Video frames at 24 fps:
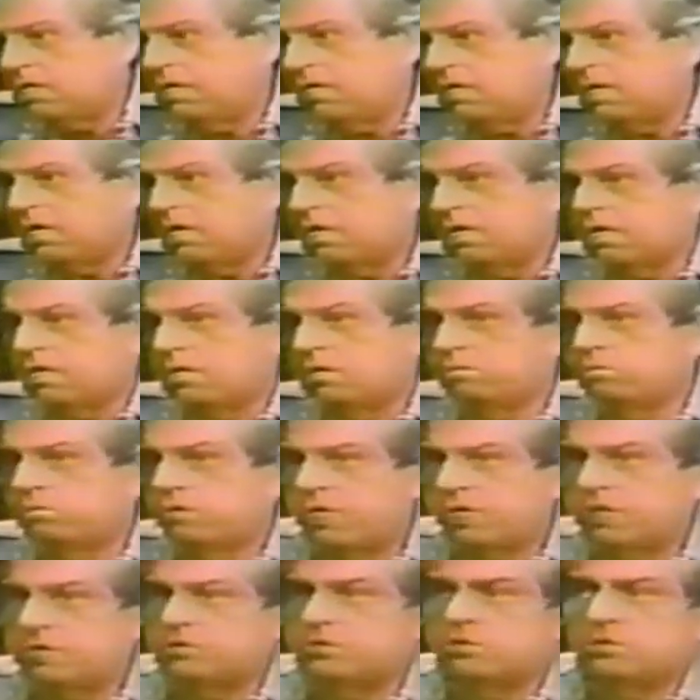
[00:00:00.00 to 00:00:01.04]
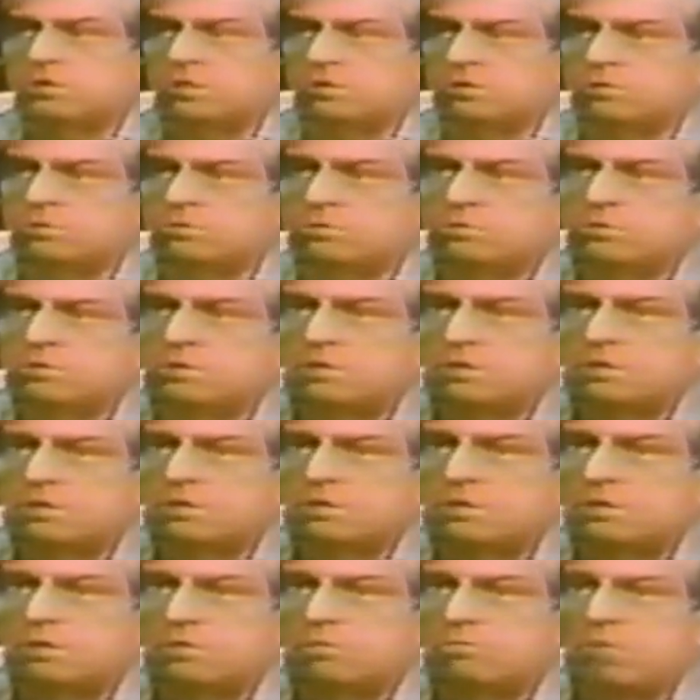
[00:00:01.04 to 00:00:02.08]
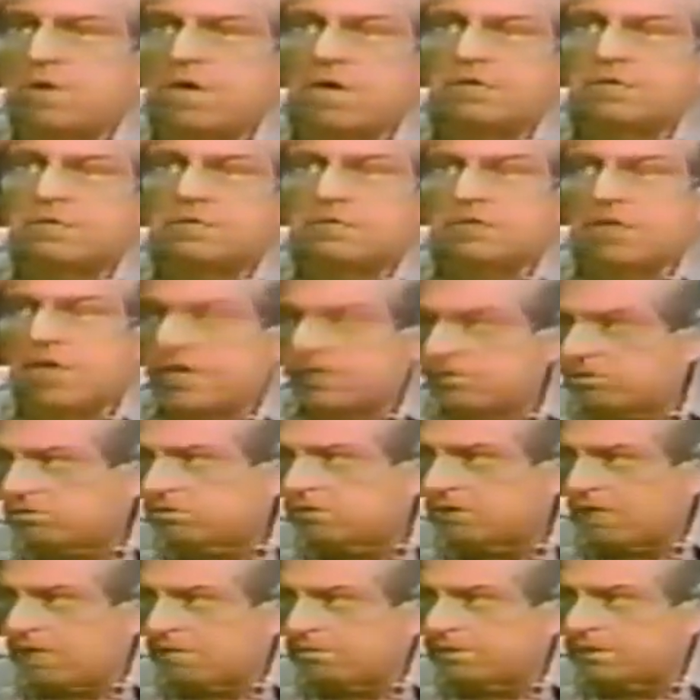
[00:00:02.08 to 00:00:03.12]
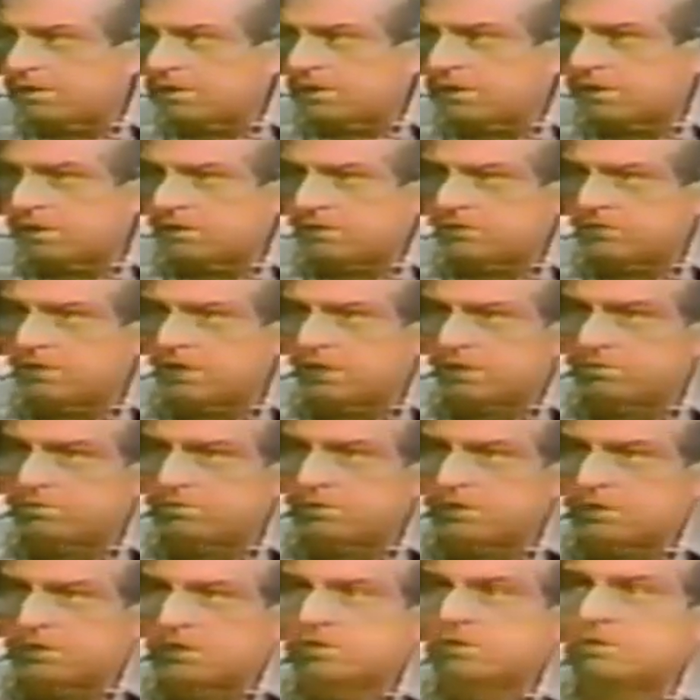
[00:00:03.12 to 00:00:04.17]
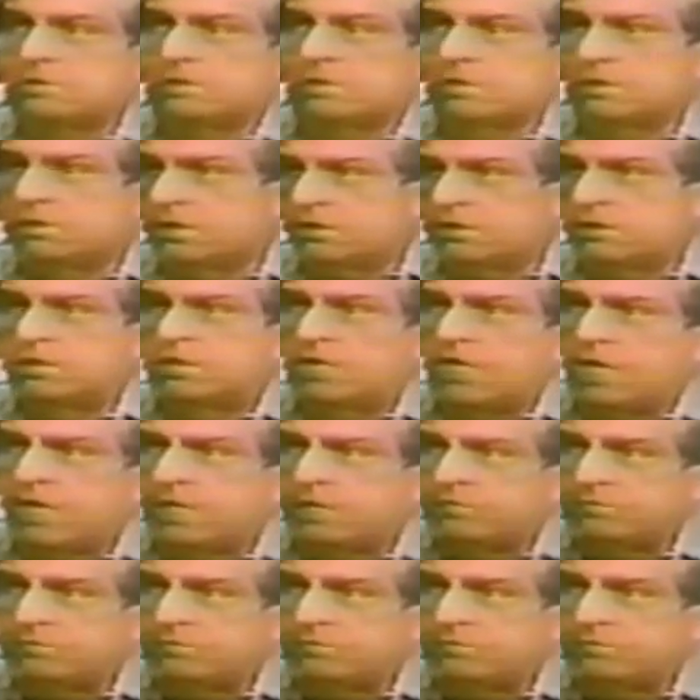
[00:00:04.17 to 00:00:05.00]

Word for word: uh, ratio mounted astronomically in this country, and it's continued high every